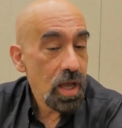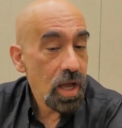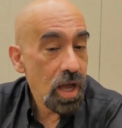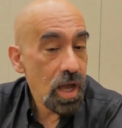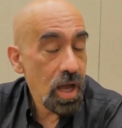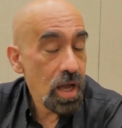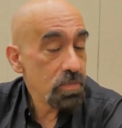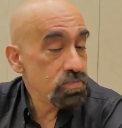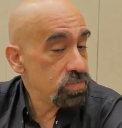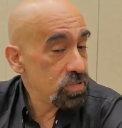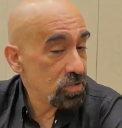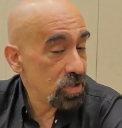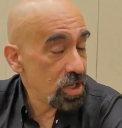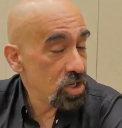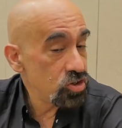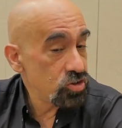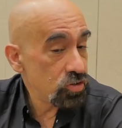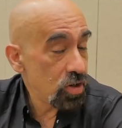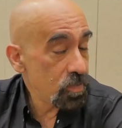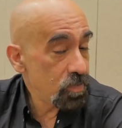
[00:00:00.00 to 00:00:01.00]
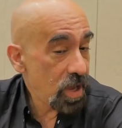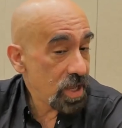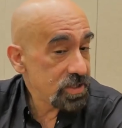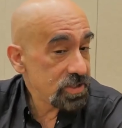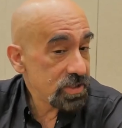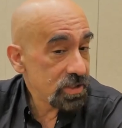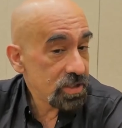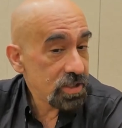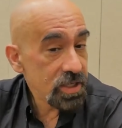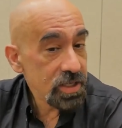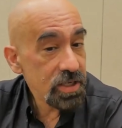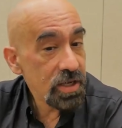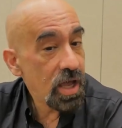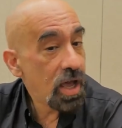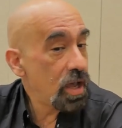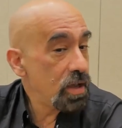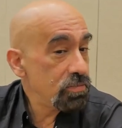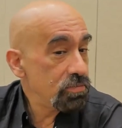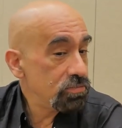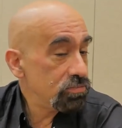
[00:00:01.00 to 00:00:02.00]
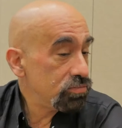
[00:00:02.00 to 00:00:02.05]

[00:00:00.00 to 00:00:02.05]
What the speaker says: I enjoy bicycling. I